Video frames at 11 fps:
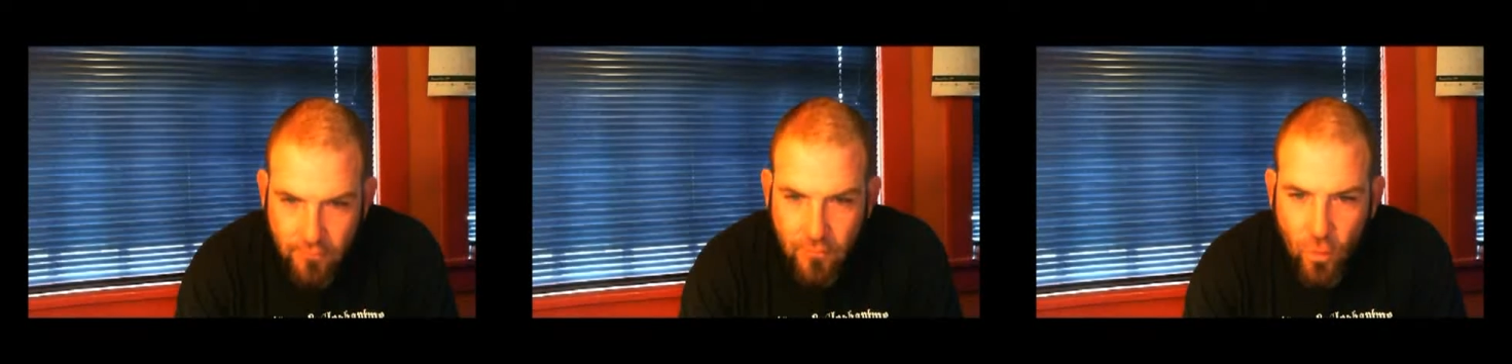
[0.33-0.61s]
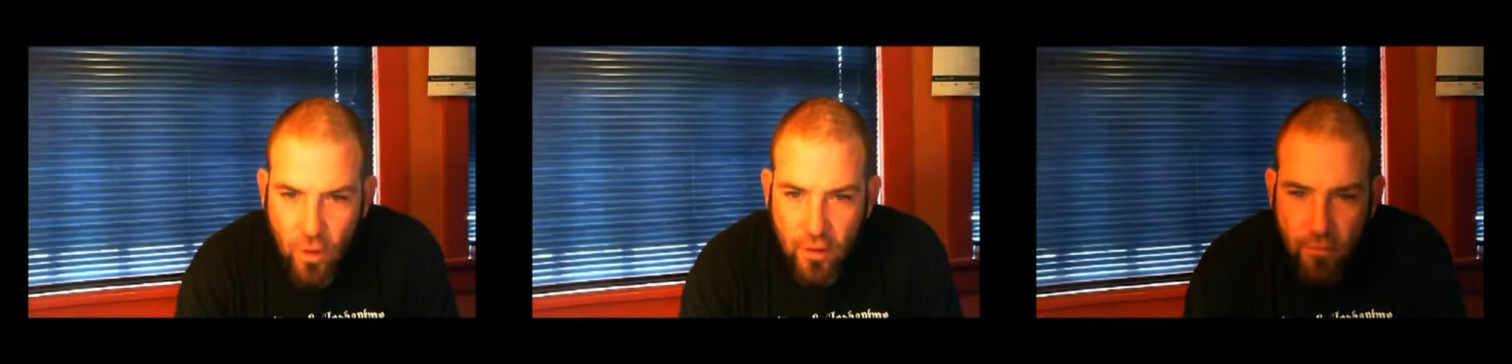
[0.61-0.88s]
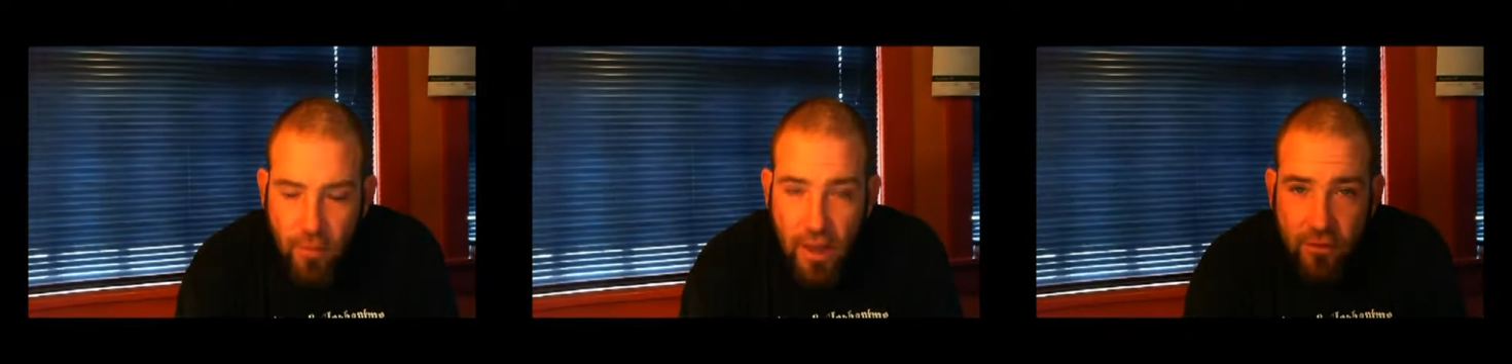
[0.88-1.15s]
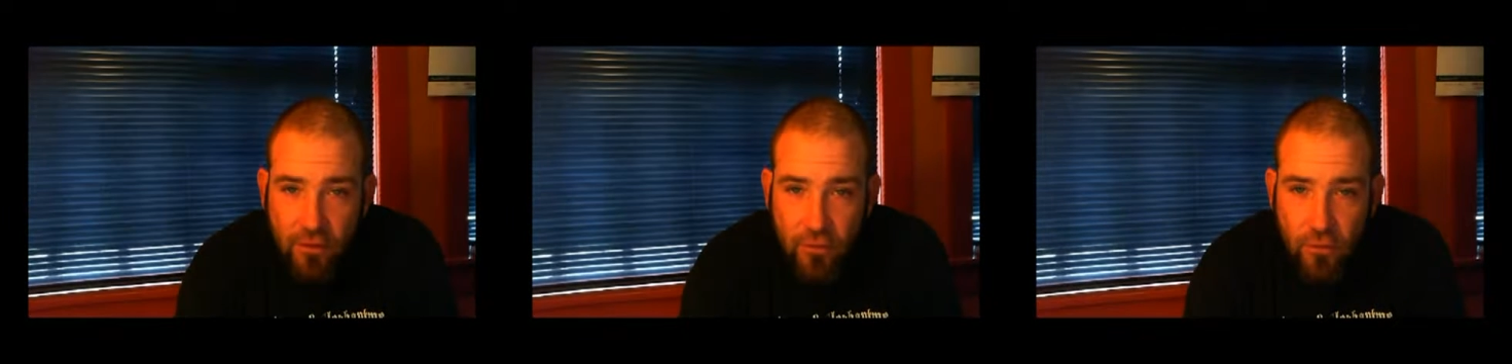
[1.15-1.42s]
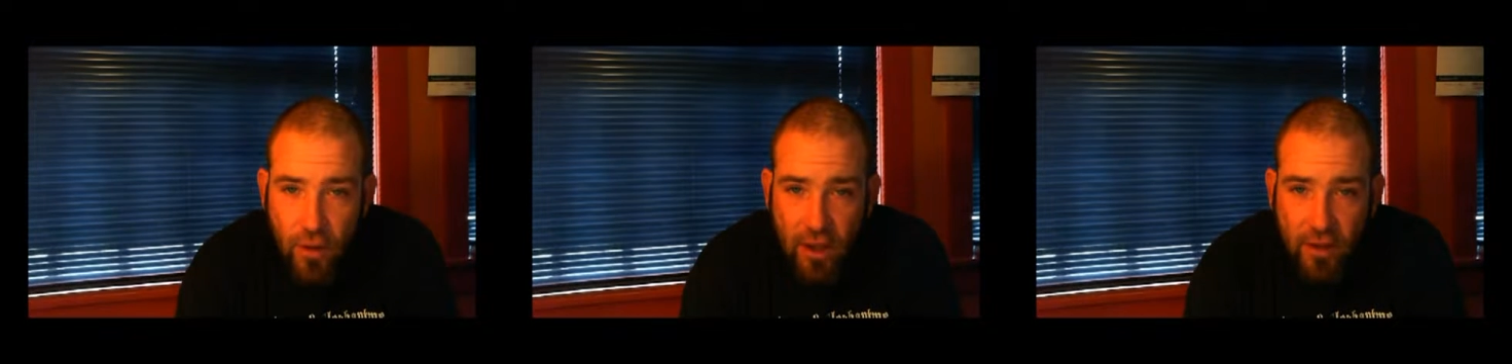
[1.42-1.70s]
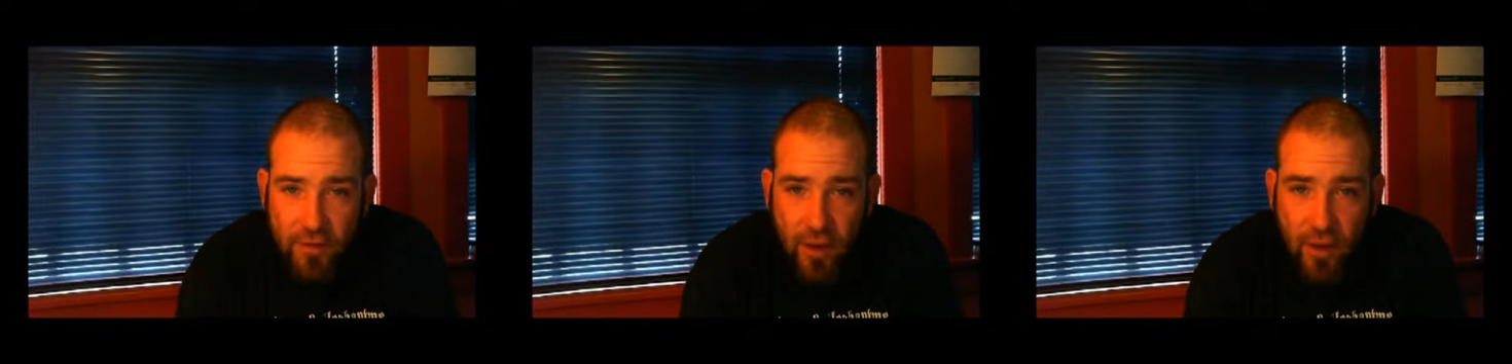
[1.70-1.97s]
Welcome back to
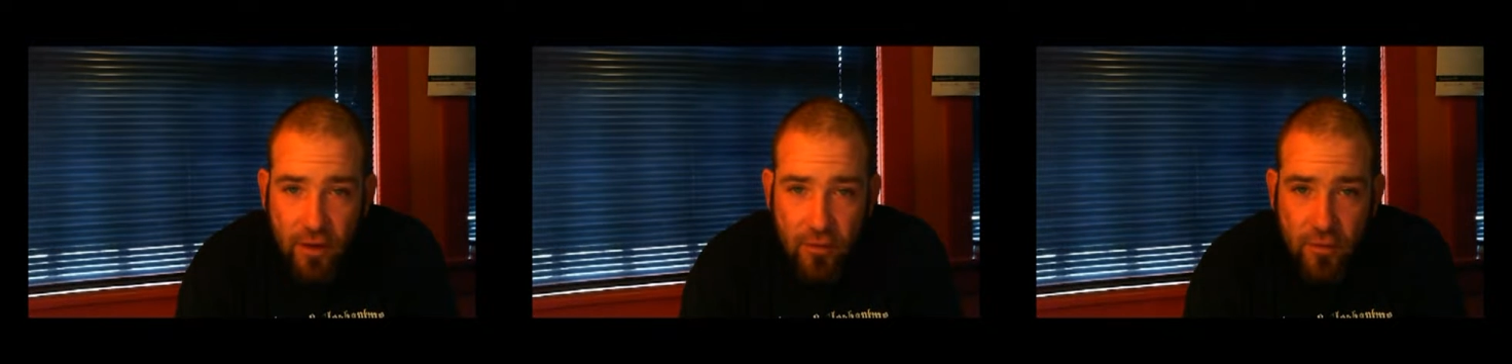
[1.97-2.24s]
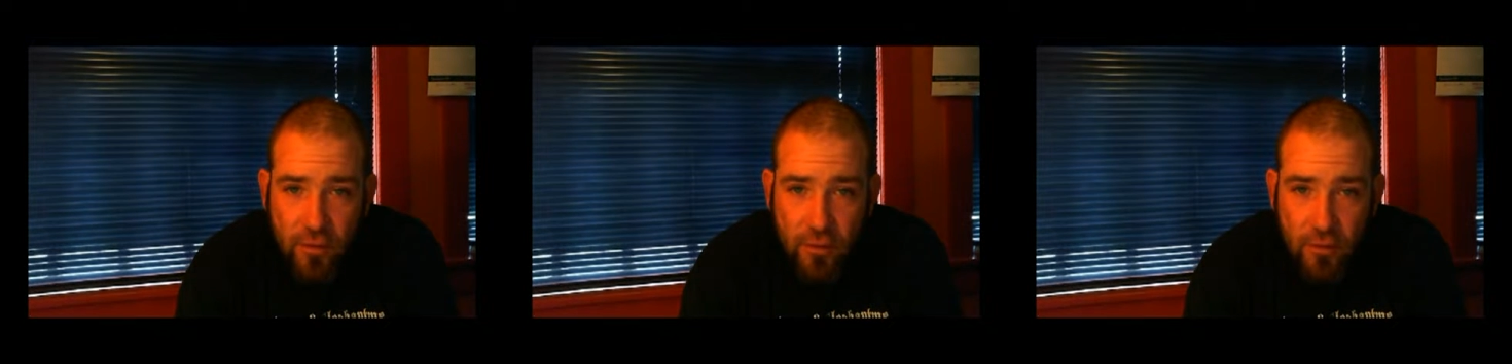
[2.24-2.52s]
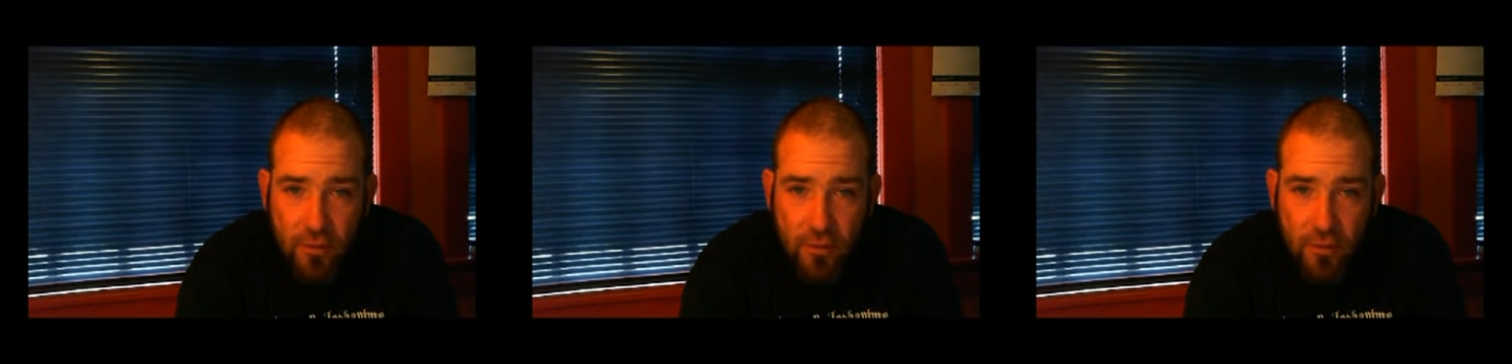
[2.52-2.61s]
Ask Anders.